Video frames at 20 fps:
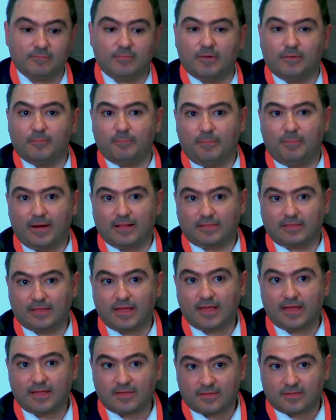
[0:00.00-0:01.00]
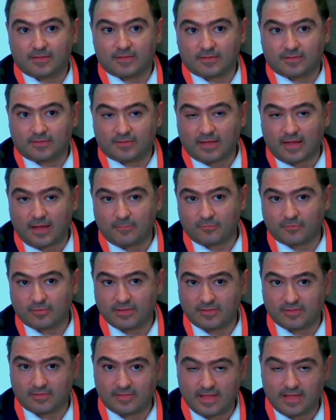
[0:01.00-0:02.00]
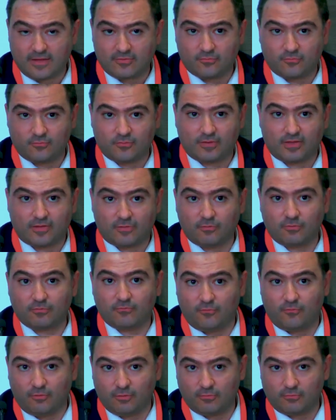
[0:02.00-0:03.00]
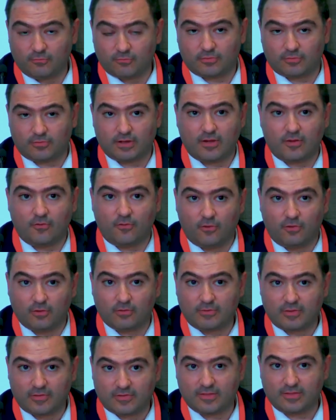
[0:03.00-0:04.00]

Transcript: But Cyprus legislature has not followed all recent